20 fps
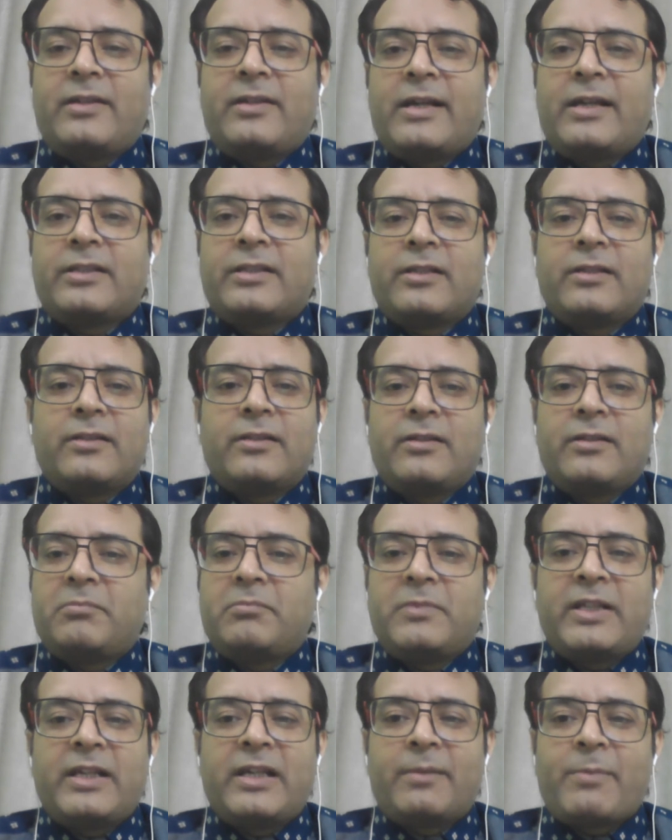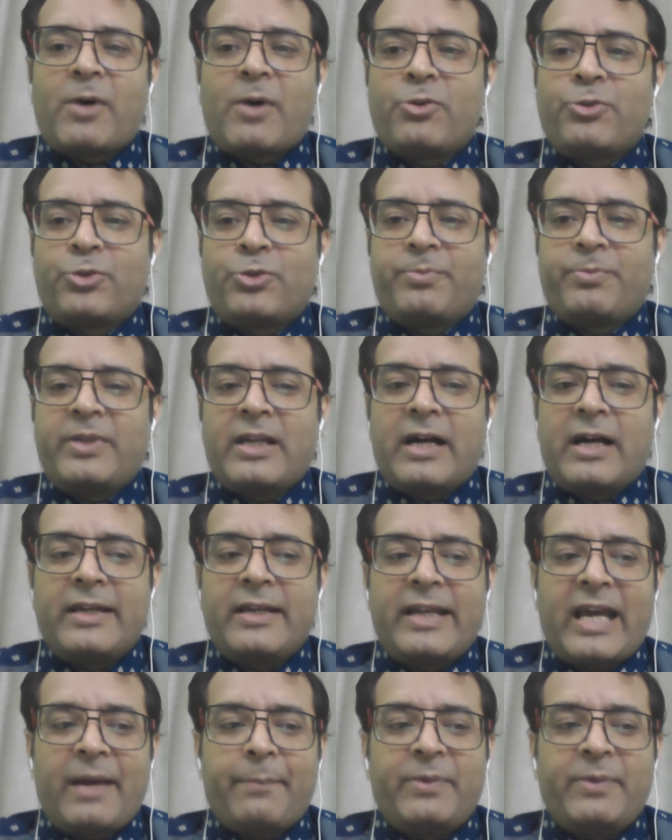they are bound to be
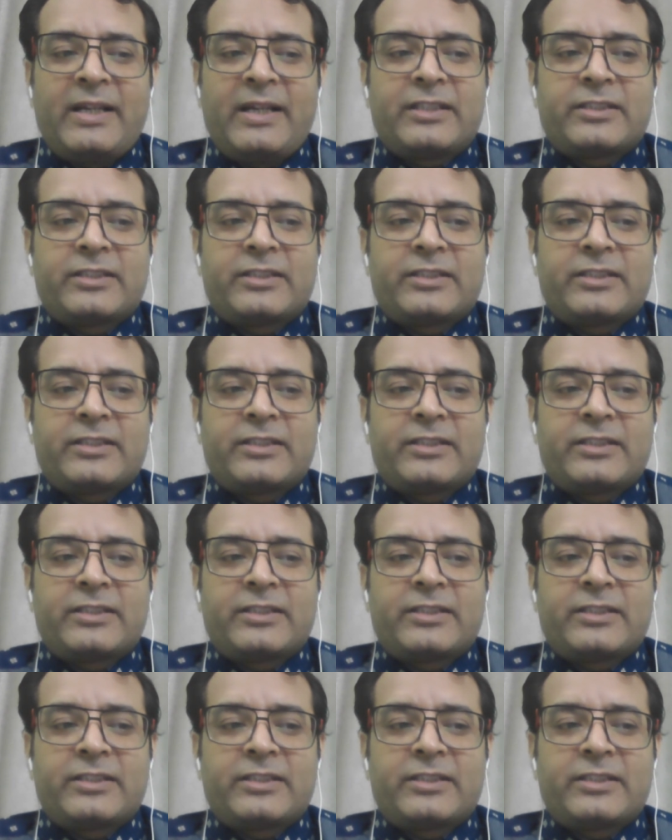unhappy